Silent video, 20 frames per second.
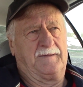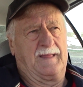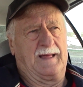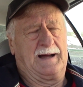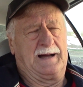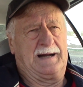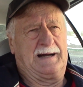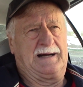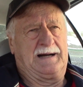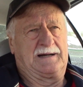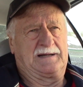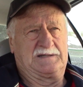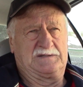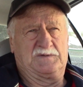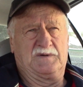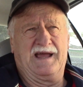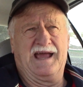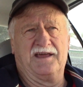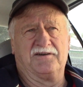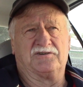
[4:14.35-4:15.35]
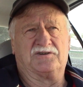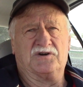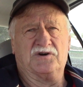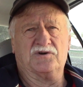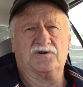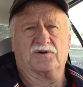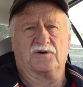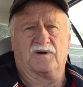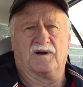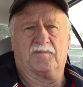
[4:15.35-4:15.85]
because we had
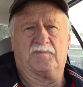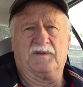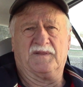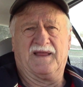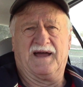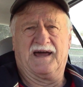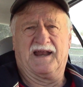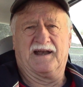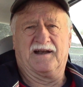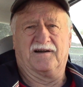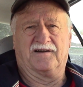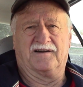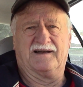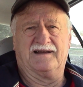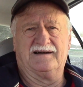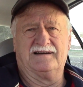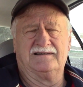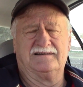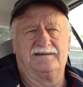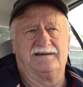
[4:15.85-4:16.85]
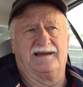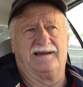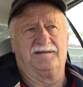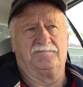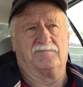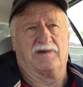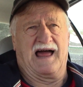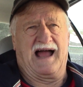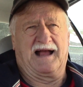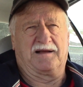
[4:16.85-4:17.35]
cougar up in that area. We
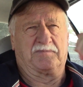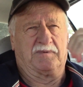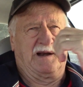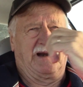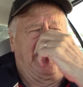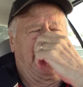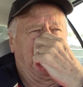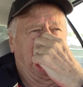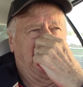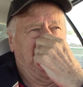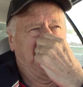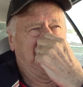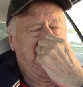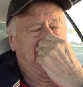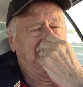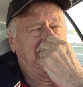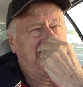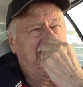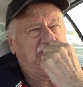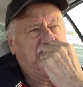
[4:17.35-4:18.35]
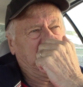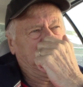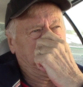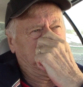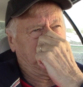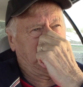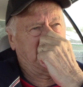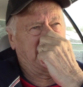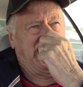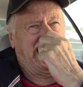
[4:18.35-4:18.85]
had black bear.
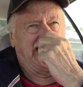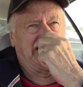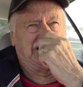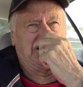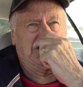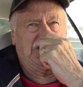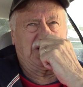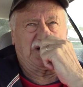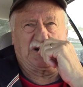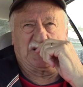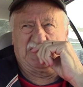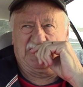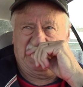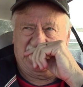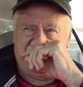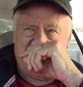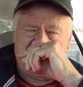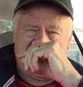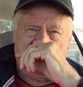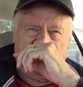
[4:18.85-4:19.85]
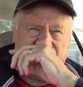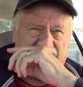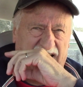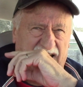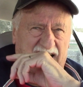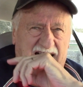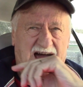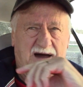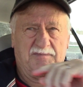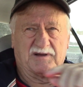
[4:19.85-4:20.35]
We had cougar too, not a
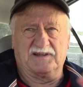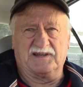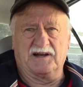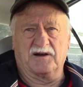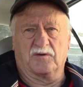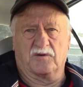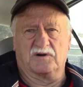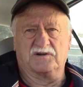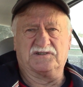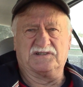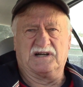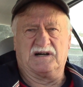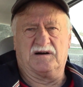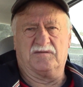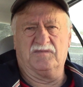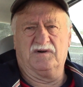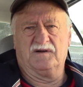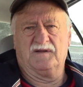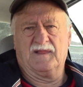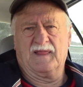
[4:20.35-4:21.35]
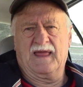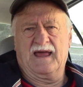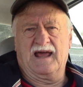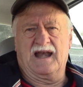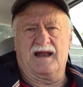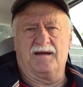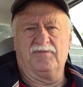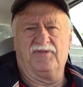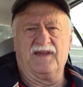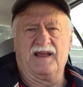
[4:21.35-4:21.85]
lot, but there were some. And
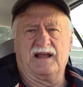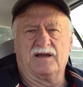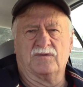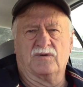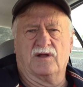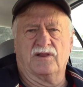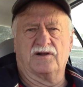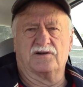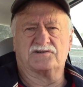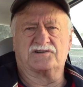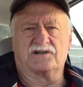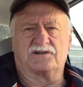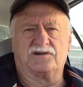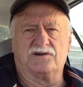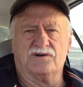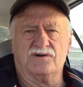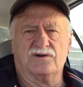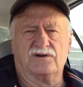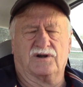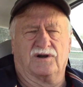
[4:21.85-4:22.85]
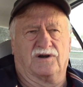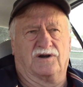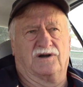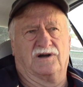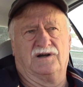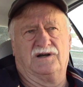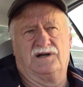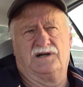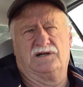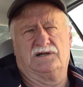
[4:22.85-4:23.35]
I'm thinking, well, there's a cougar